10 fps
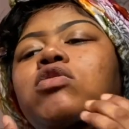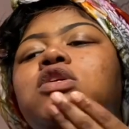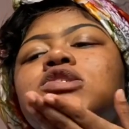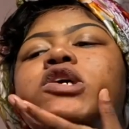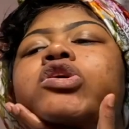
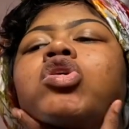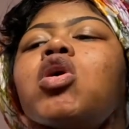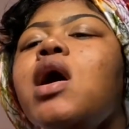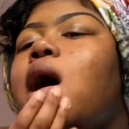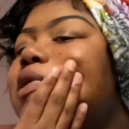So
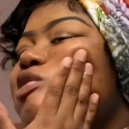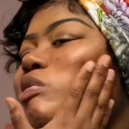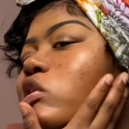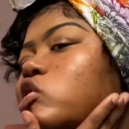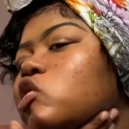I'm just
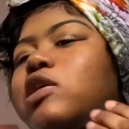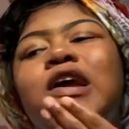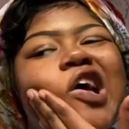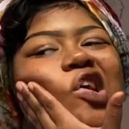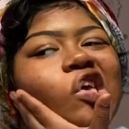making sure that
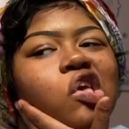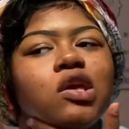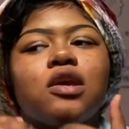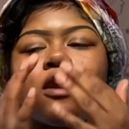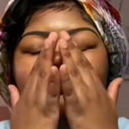I get,
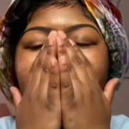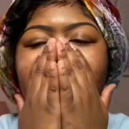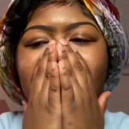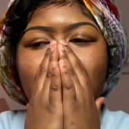you know,